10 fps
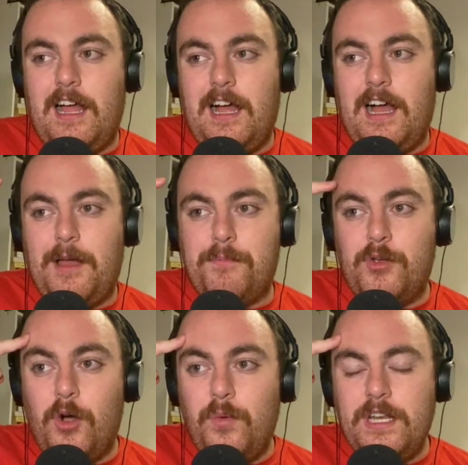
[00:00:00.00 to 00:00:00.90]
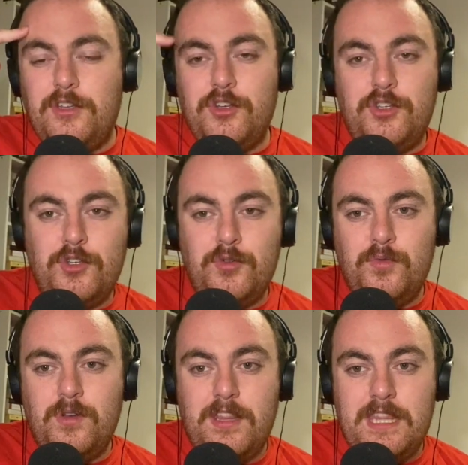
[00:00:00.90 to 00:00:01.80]
I'm going to
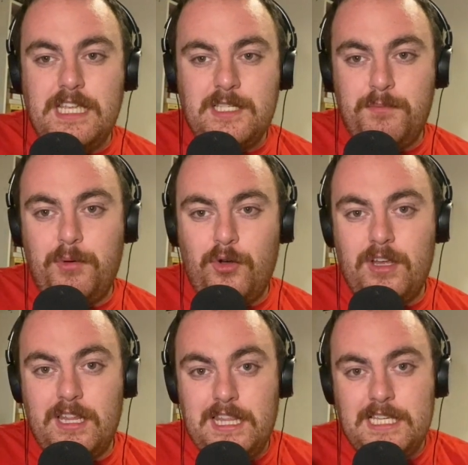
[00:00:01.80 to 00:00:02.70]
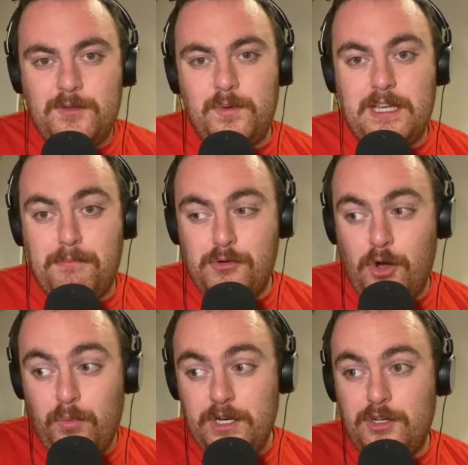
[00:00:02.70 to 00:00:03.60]
do this book this week. I'm
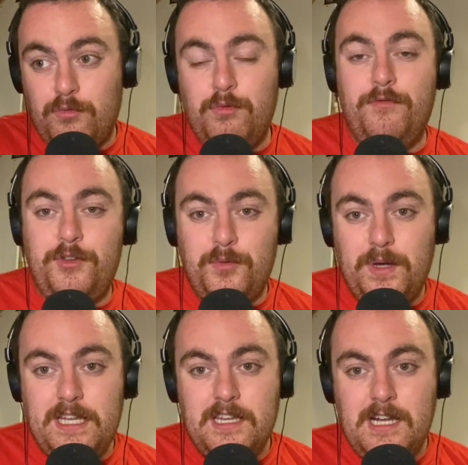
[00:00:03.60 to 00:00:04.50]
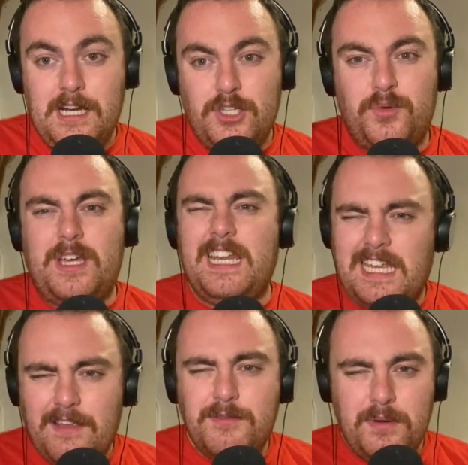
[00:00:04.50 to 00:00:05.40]
going to review it. So it kind of
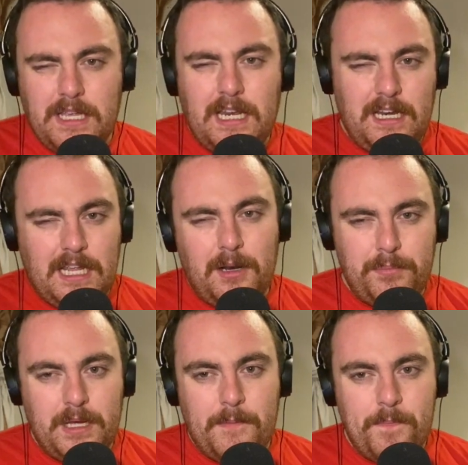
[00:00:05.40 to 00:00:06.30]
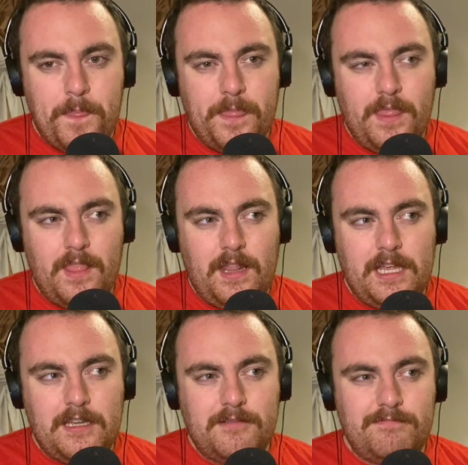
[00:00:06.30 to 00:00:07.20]
gives me like a little bit
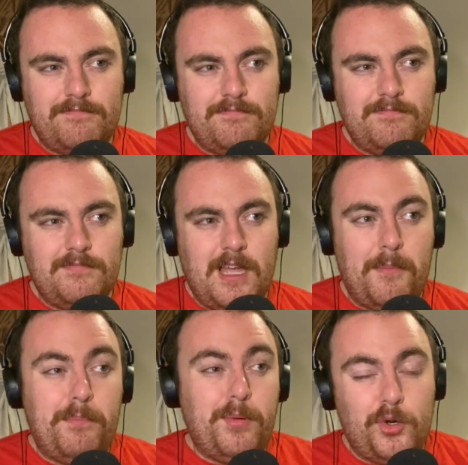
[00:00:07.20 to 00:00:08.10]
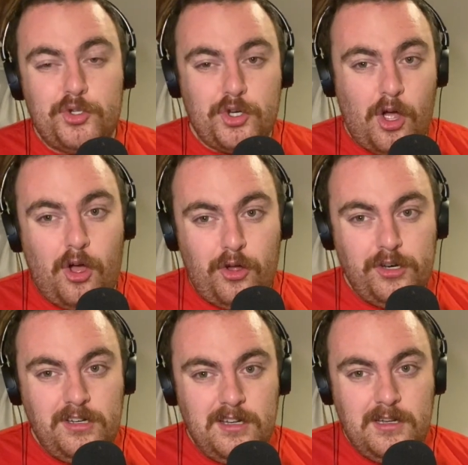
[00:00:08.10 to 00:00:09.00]
like a push
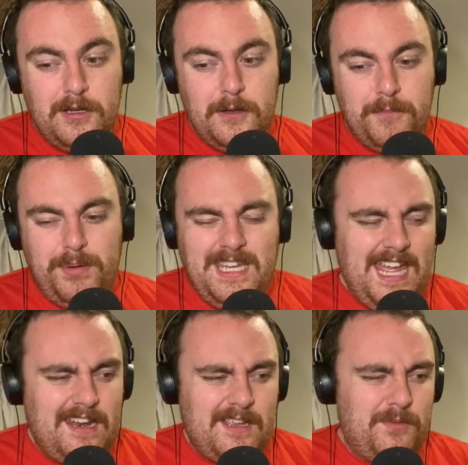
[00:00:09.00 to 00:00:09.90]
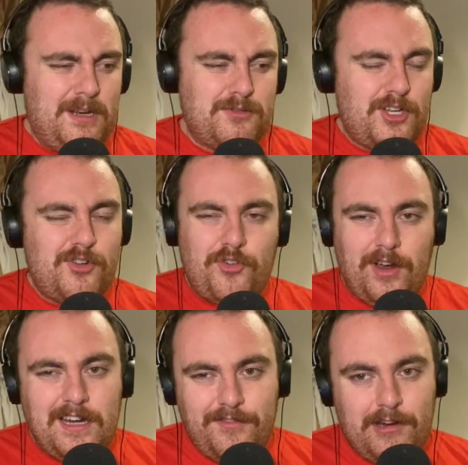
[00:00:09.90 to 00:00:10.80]
on. But yeah, like when I was like
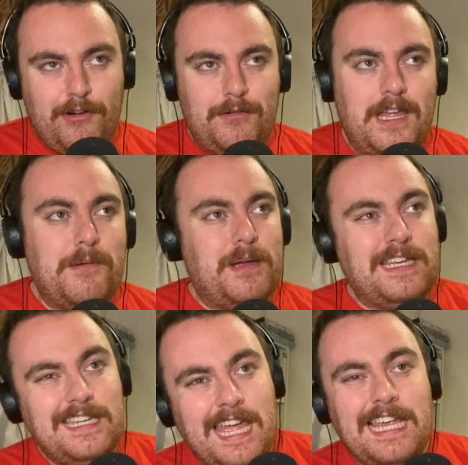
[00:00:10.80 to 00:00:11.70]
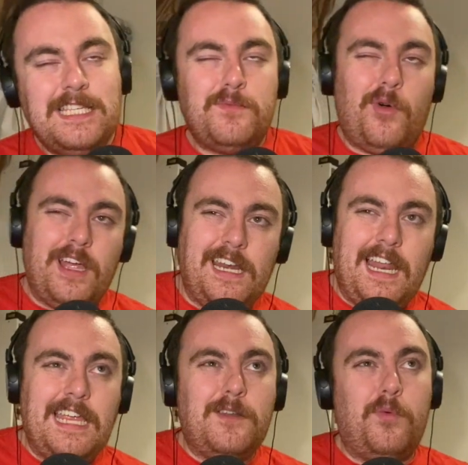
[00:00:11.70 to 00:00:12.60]
trying to figure out like my taste, what I
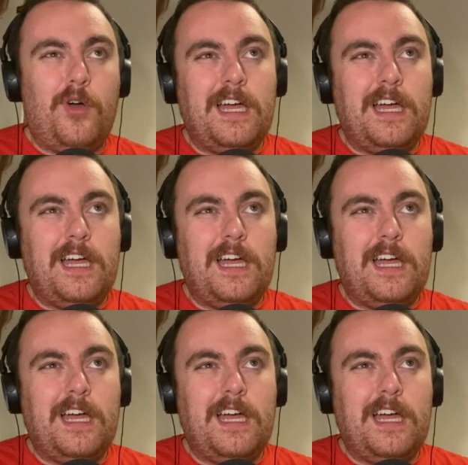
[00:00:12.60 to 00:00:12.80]
liked, what